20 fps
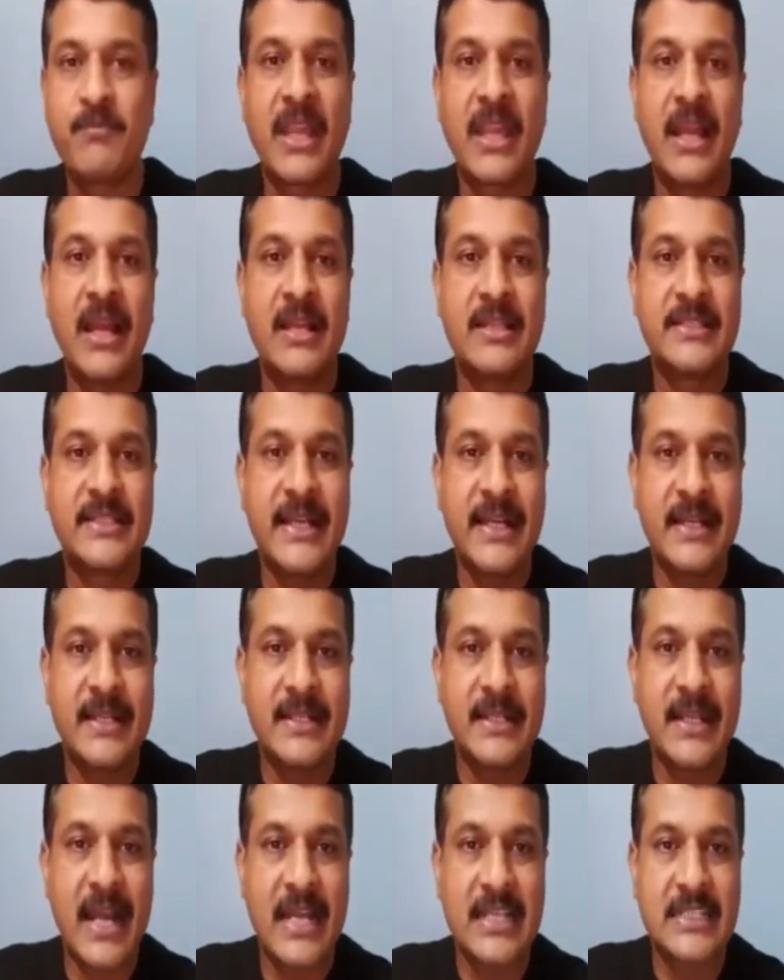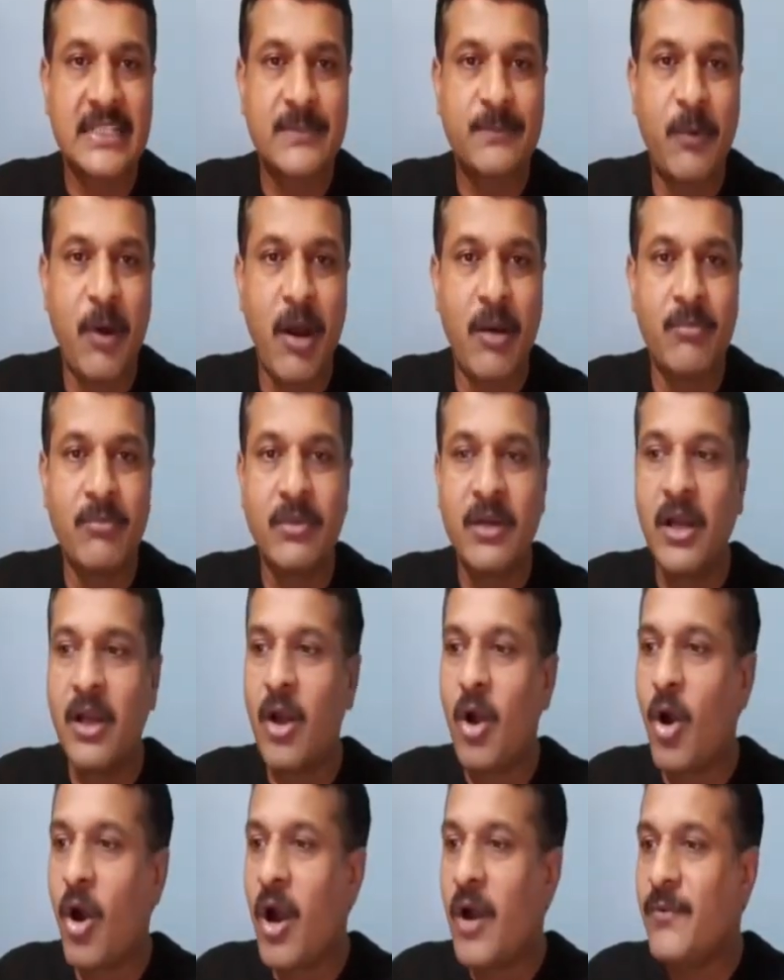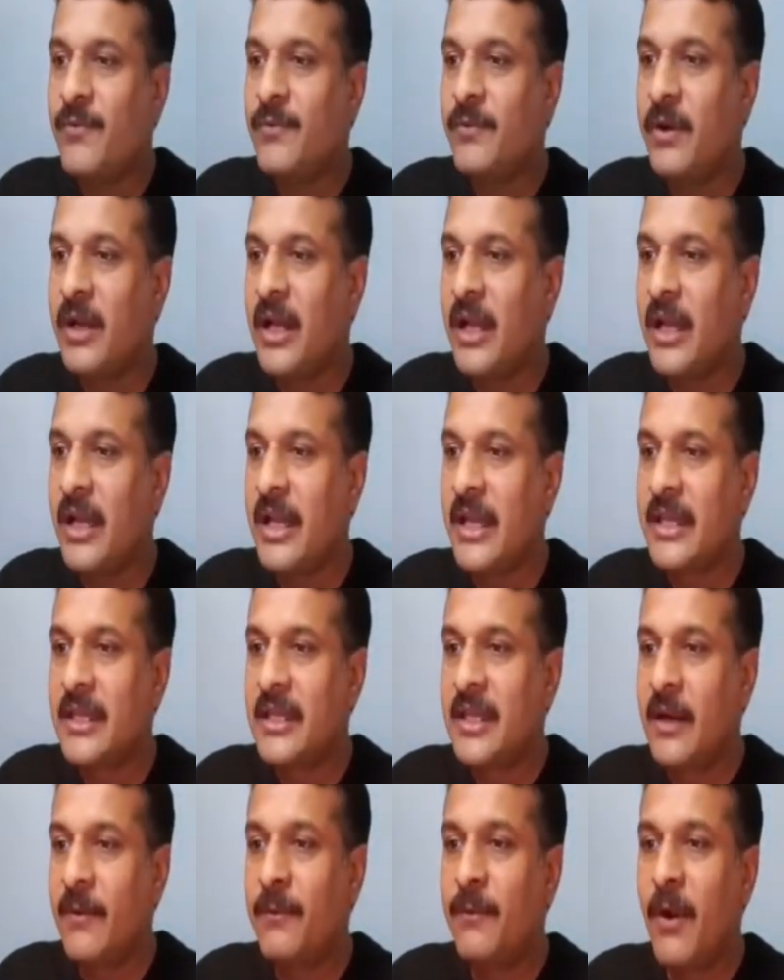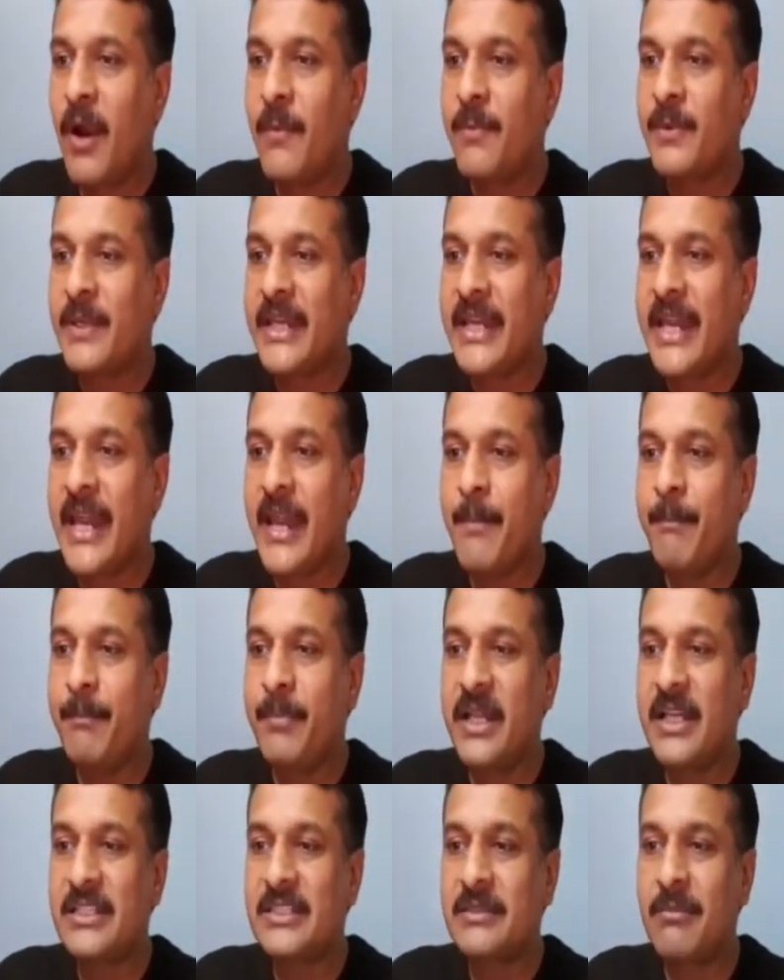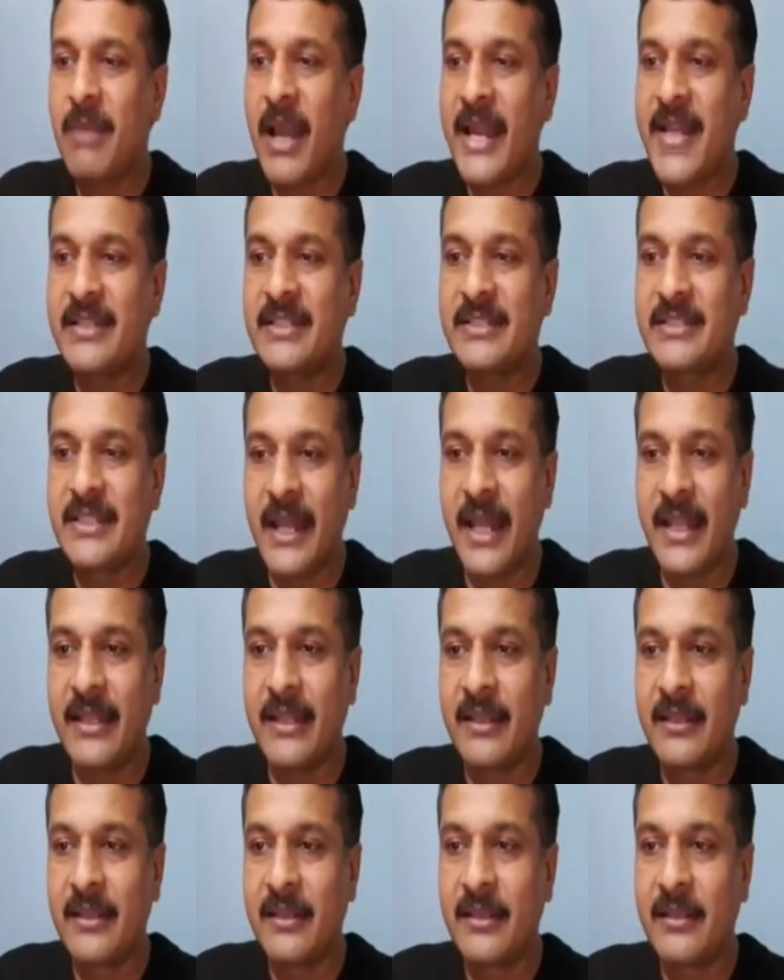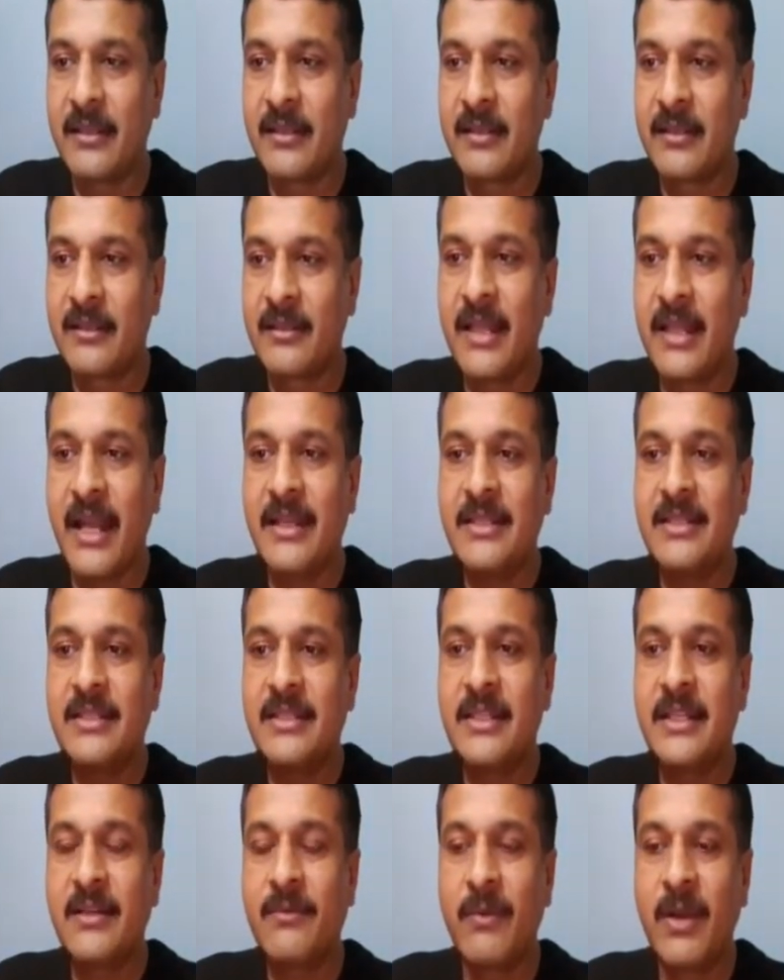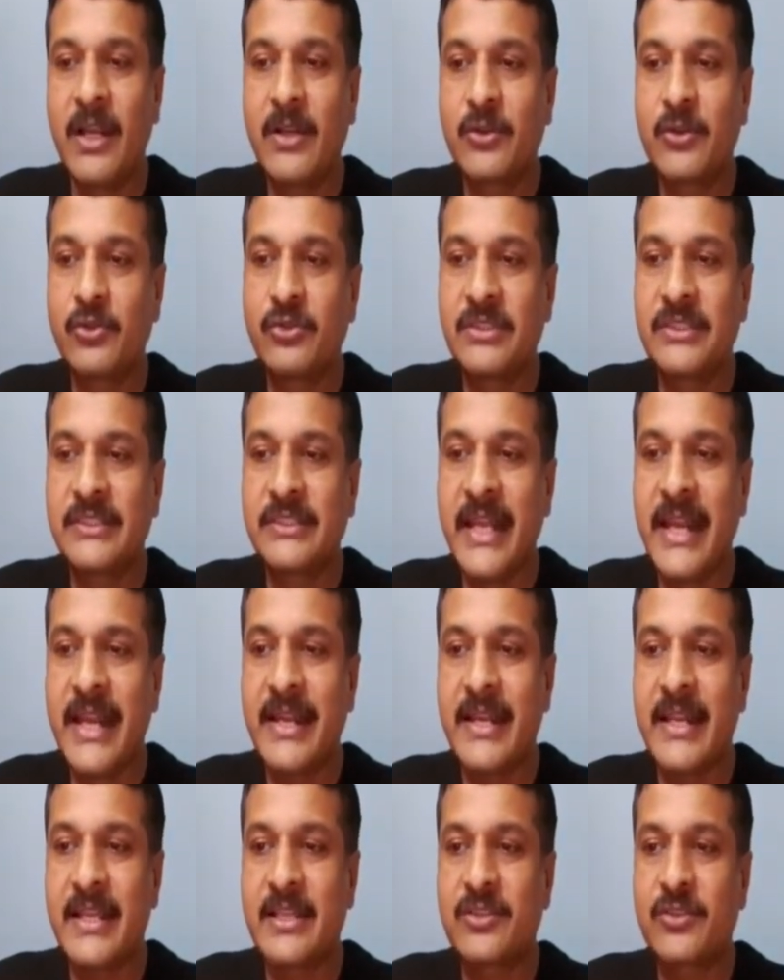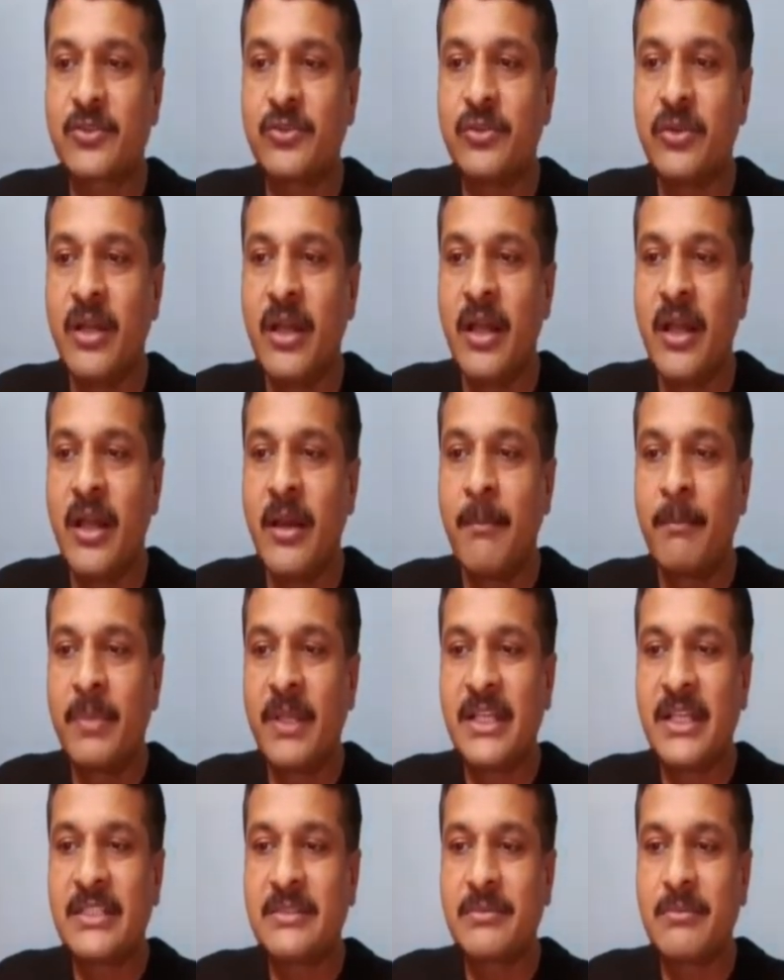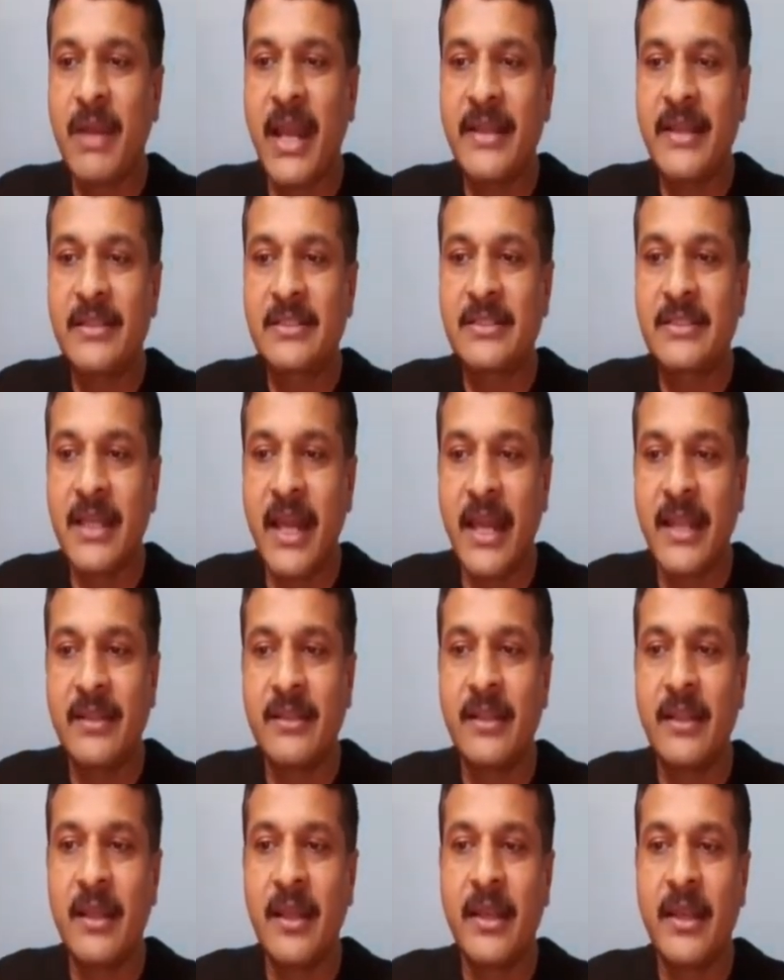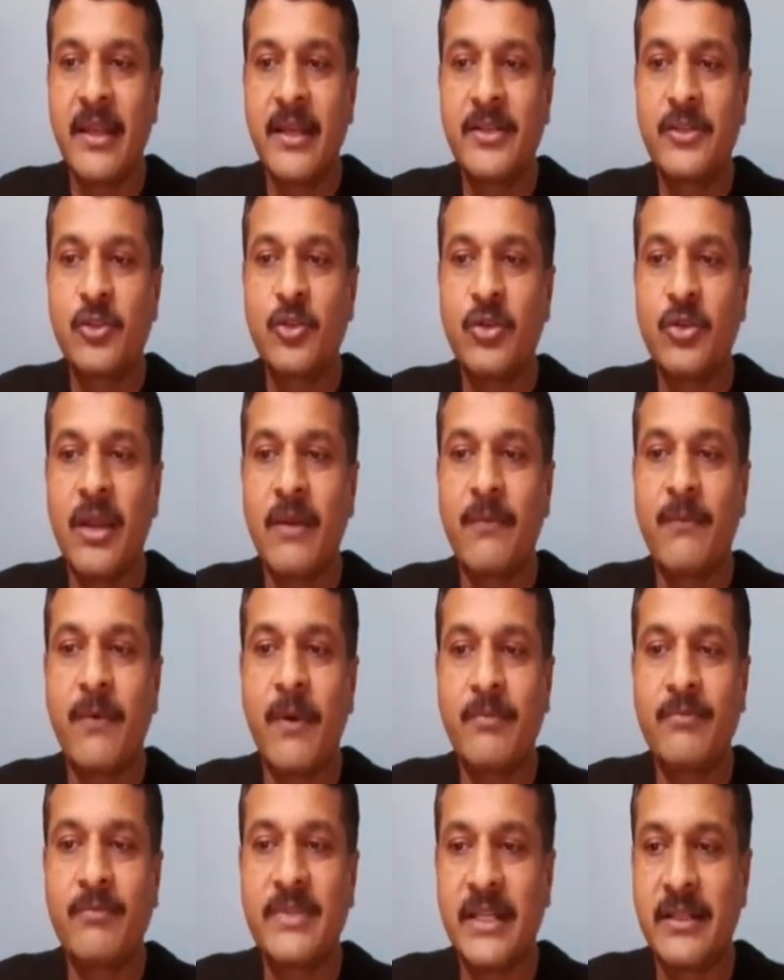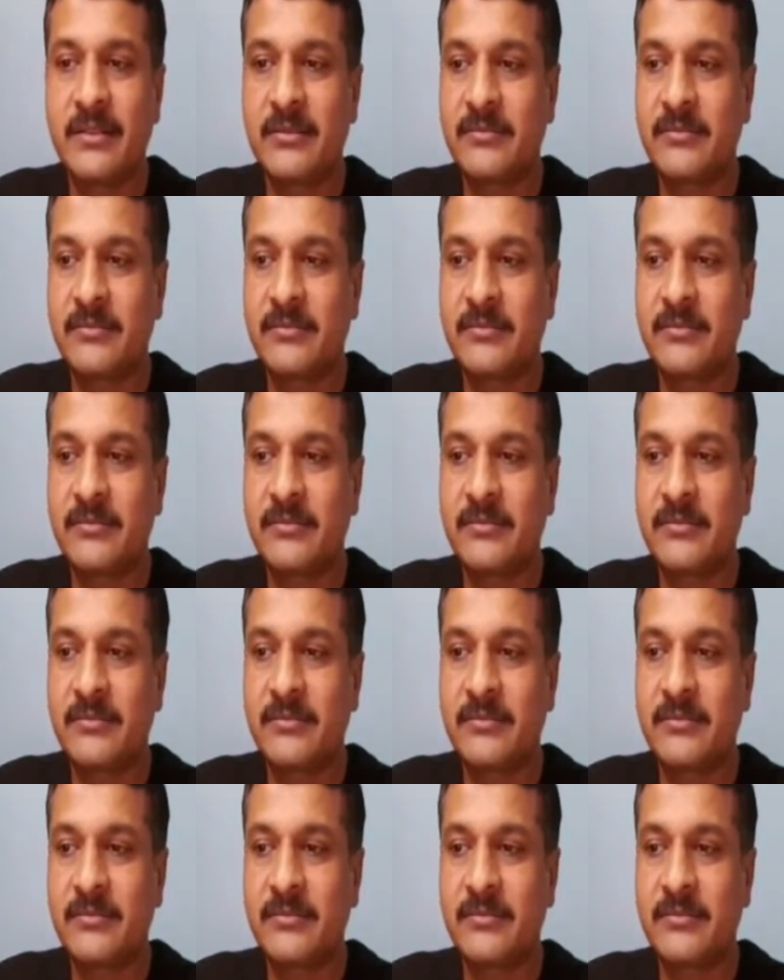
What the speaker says: Z transform of f of k plus minus n, that is equal to z raised to plus minus n into f of z.